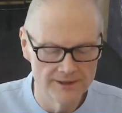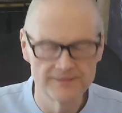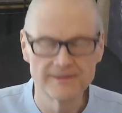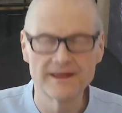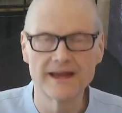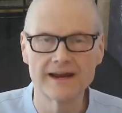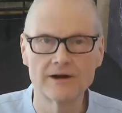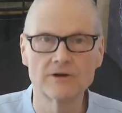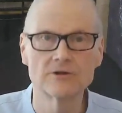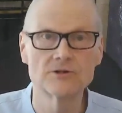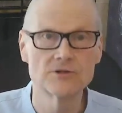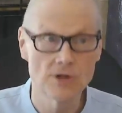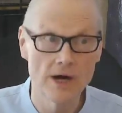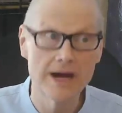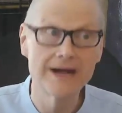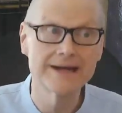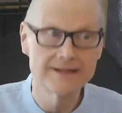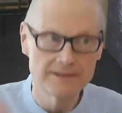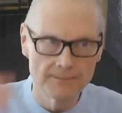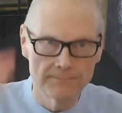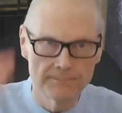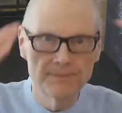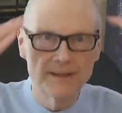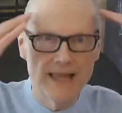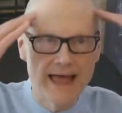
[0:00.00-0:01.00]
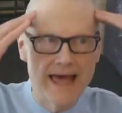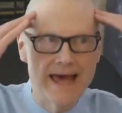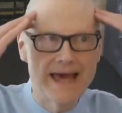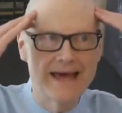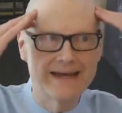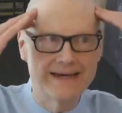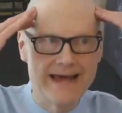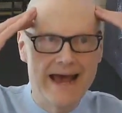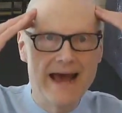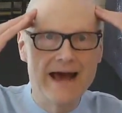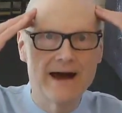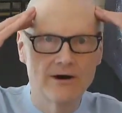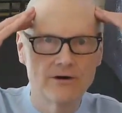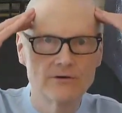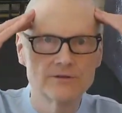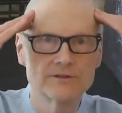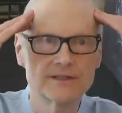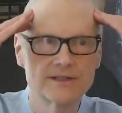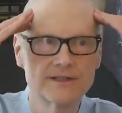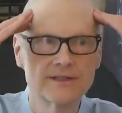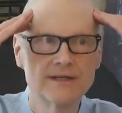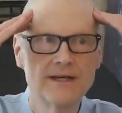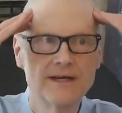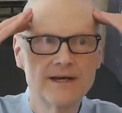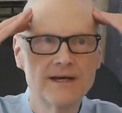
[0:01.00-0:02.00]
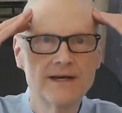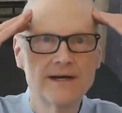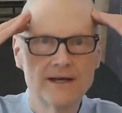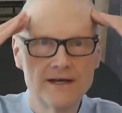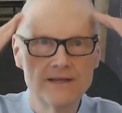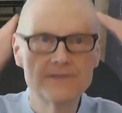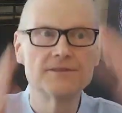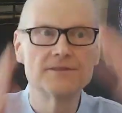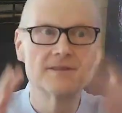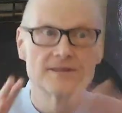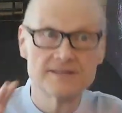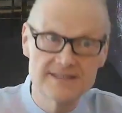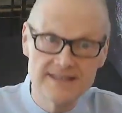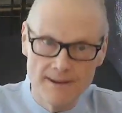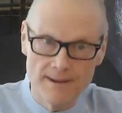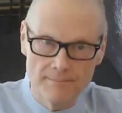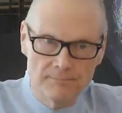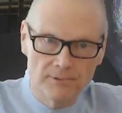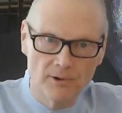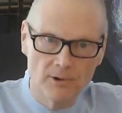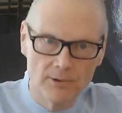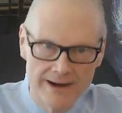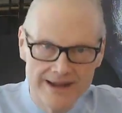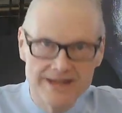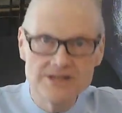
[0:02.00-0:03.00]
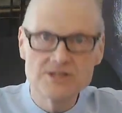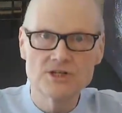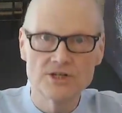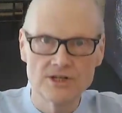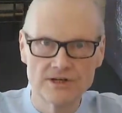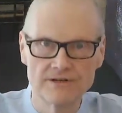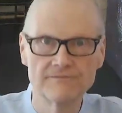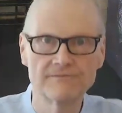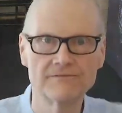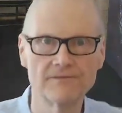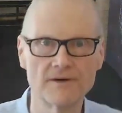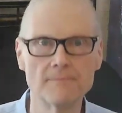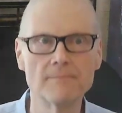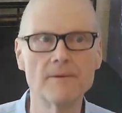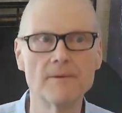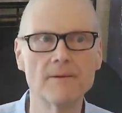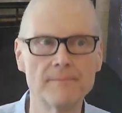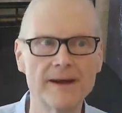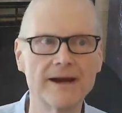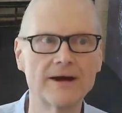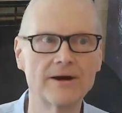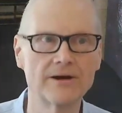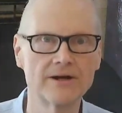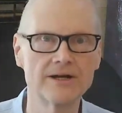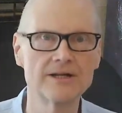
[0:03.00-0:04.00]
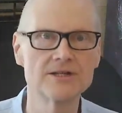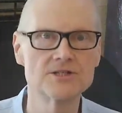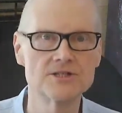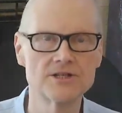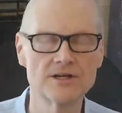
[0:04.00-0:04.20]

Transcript: They are trying to plan out the separation from a marriage.